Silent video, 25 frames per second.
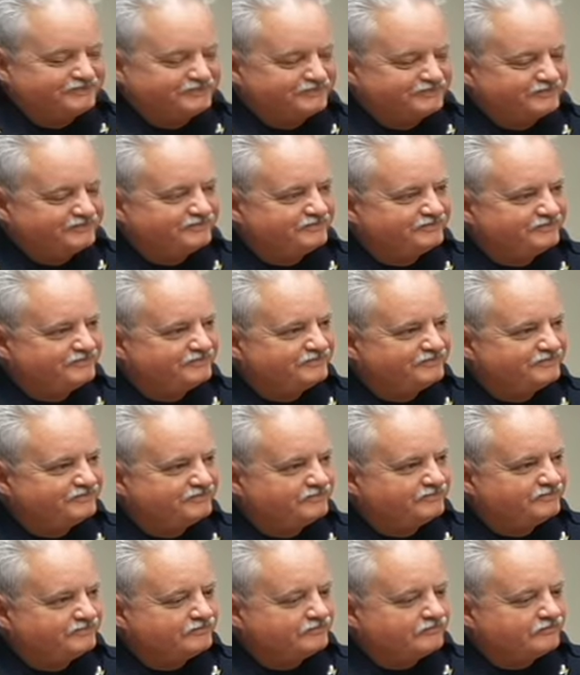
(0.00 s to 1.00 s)

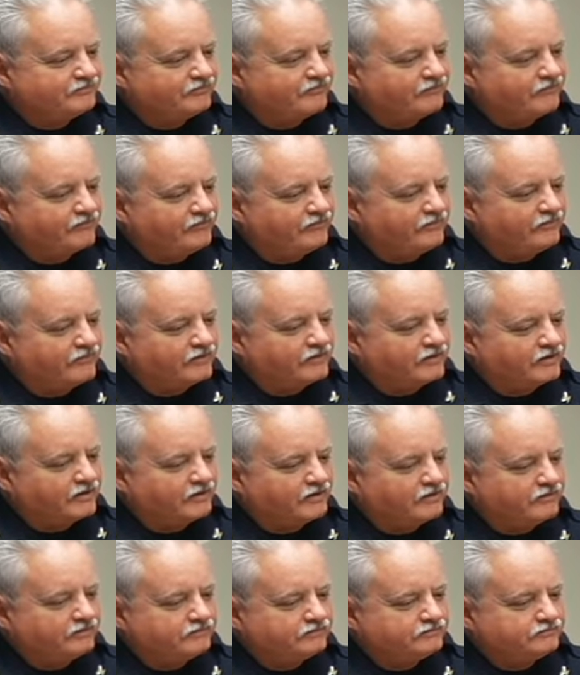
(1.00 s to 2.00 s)

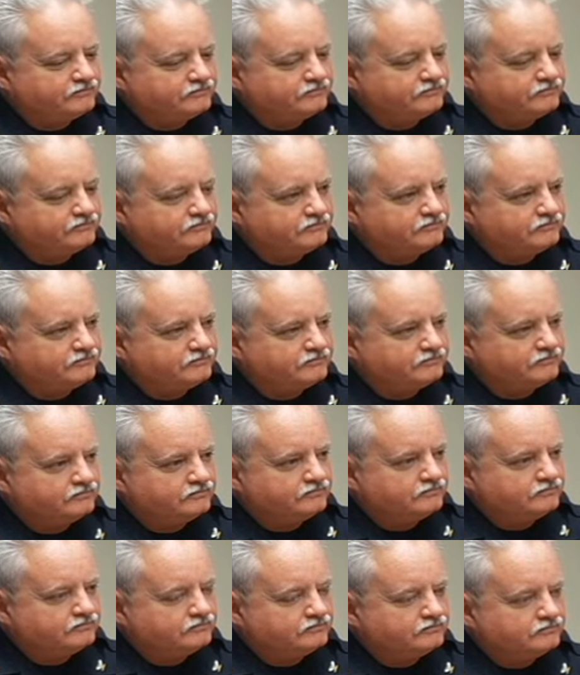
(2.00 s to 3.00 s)

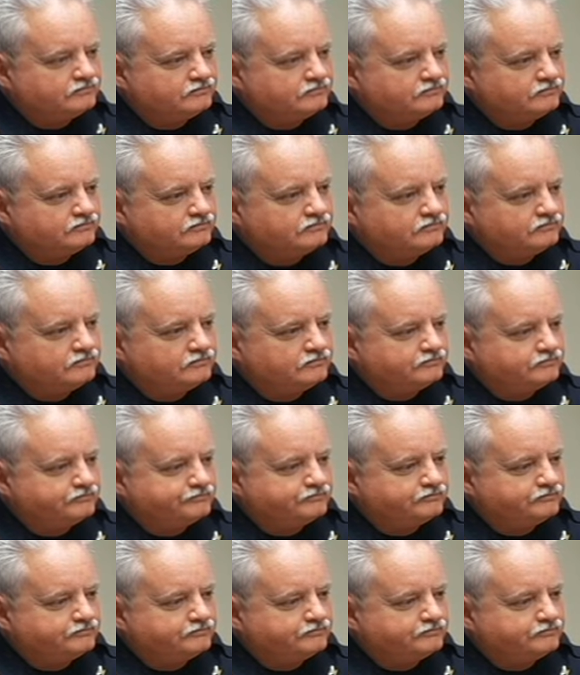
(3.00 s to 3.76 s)
(silent)